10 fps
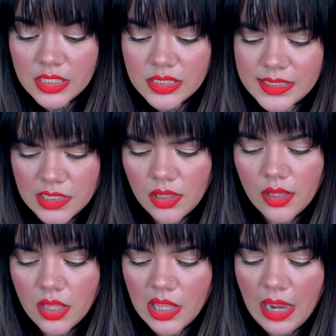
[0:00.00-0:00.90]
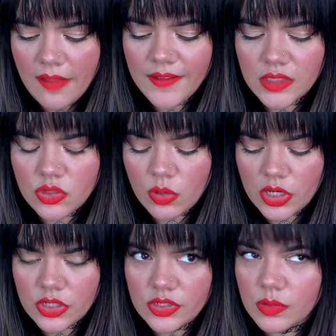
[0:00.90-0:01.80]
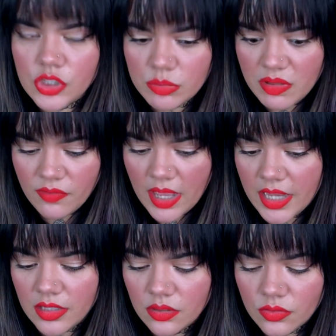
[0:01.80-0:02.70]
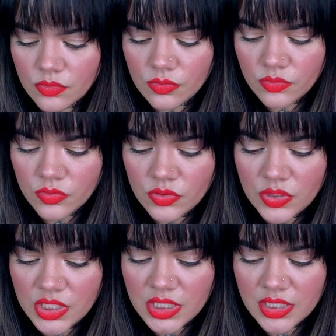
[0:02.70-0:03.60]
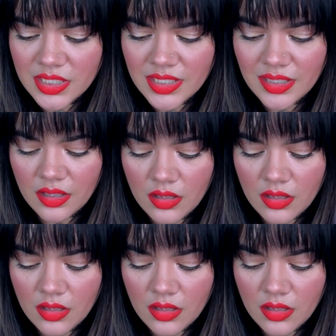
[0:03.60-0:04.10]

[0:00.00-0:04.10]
Still, I locked the door, so it should be fine. Creak.